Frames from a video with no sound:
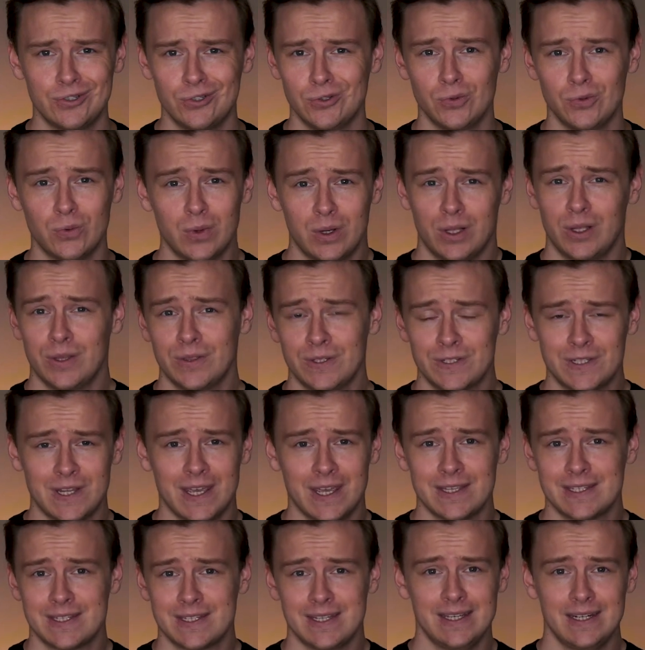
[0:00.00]
do well on the
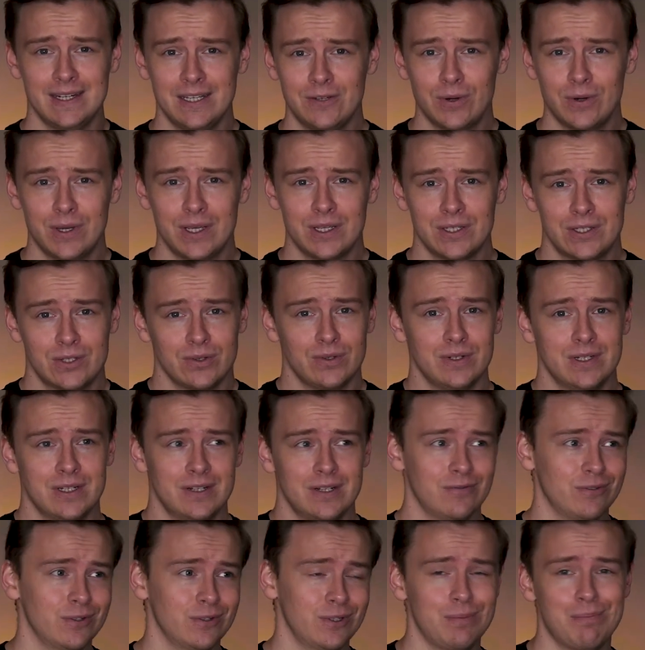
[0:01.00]
test anyway, so it
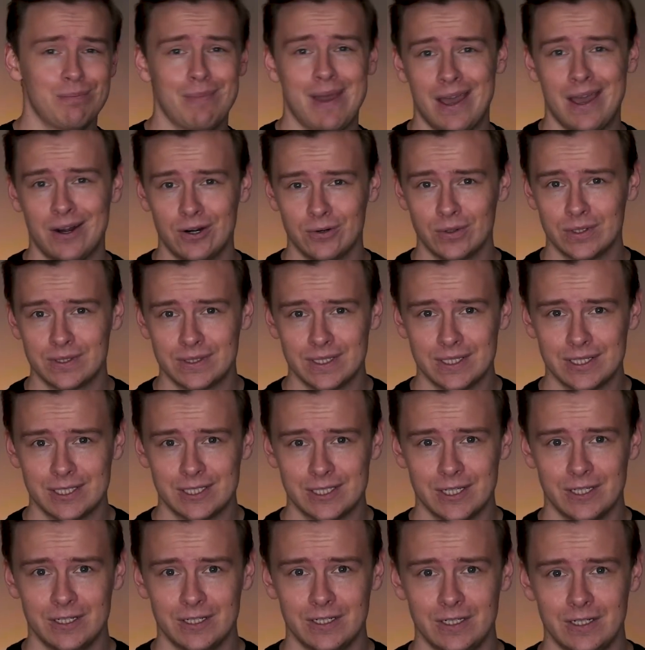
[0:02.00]
didn't really matter what they
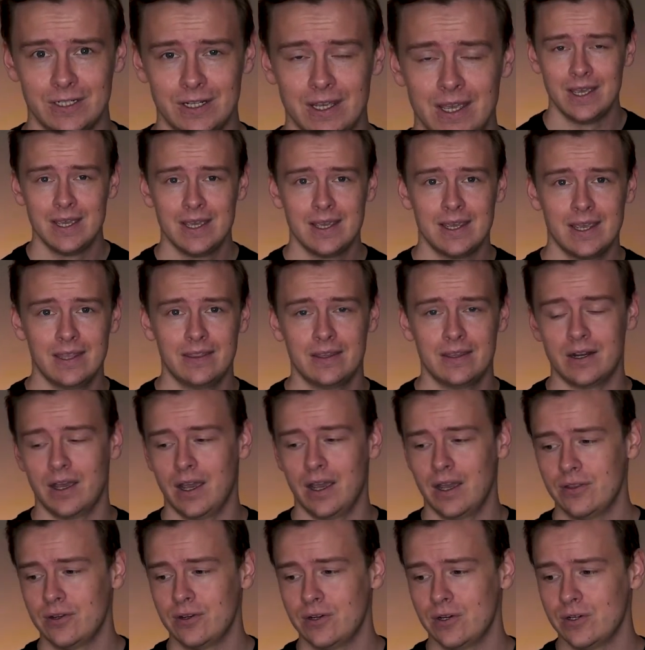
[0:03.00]
studied. And then
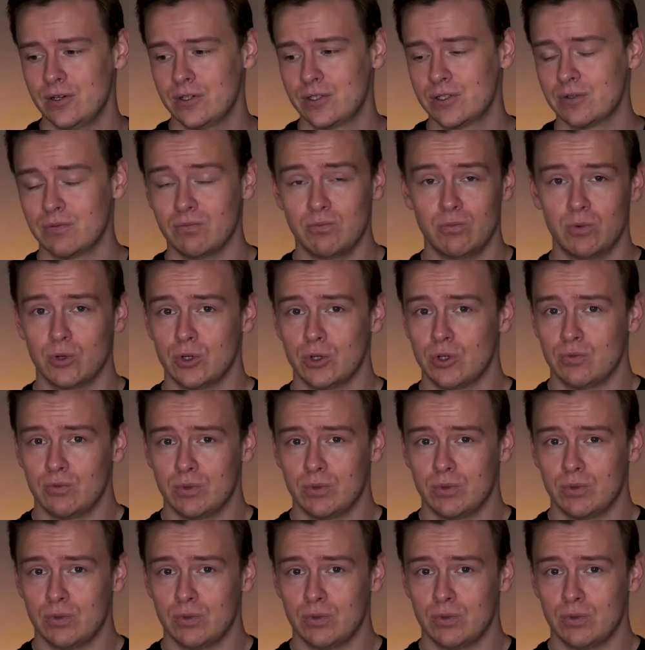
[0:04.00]
others were